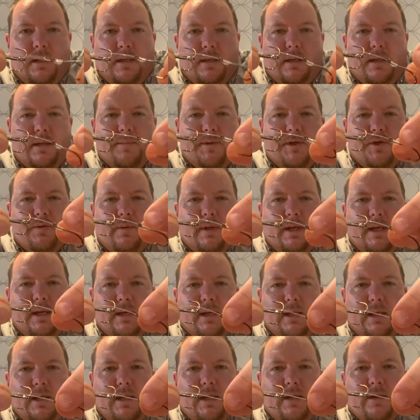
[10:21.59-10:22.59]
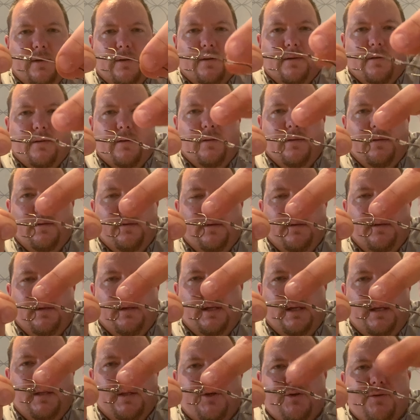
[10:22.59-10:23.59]
Now between here
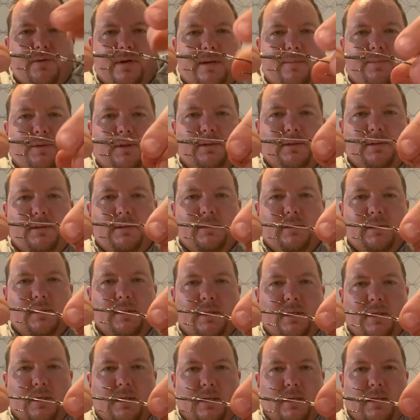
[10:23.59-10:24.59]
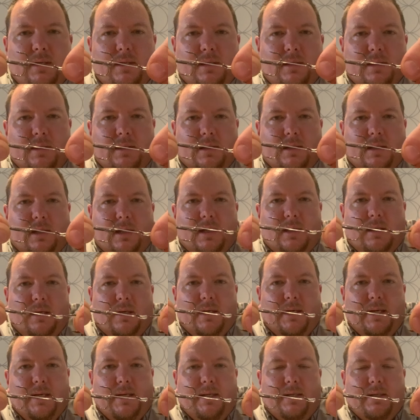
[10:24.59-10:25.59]
and the treble, I
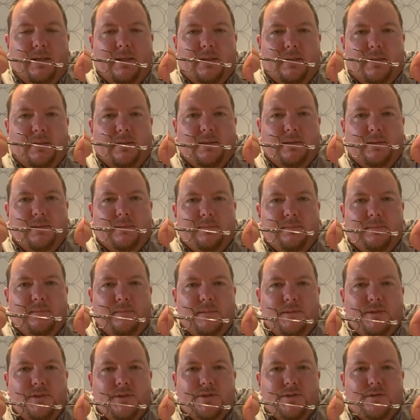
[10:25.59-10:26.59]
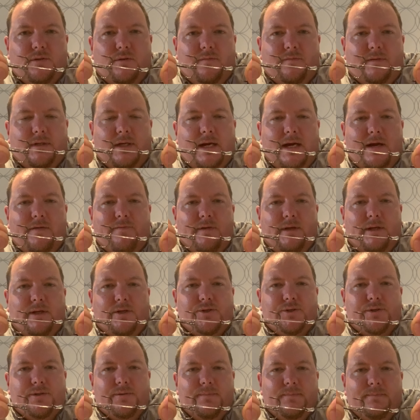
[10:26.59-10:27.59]
like just over a half an
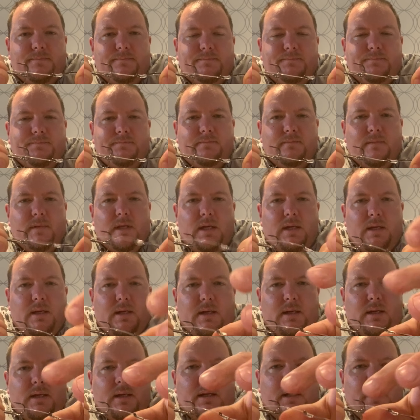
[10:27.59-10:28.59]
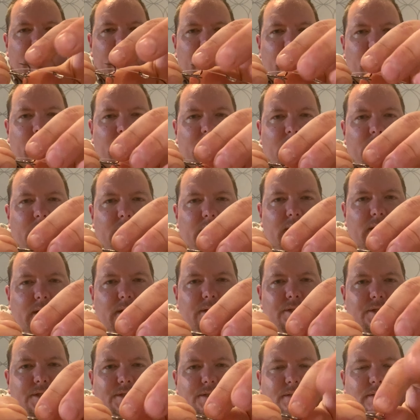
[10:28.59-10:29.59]
inch. And I
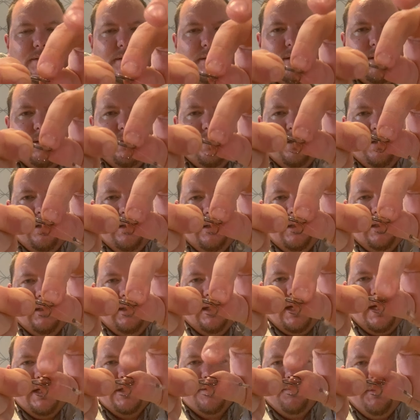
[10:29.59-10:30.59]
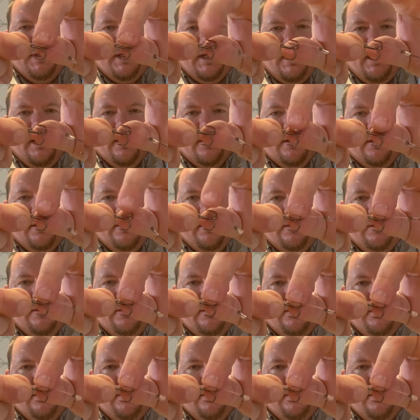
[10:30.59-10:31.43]
just clasp it here.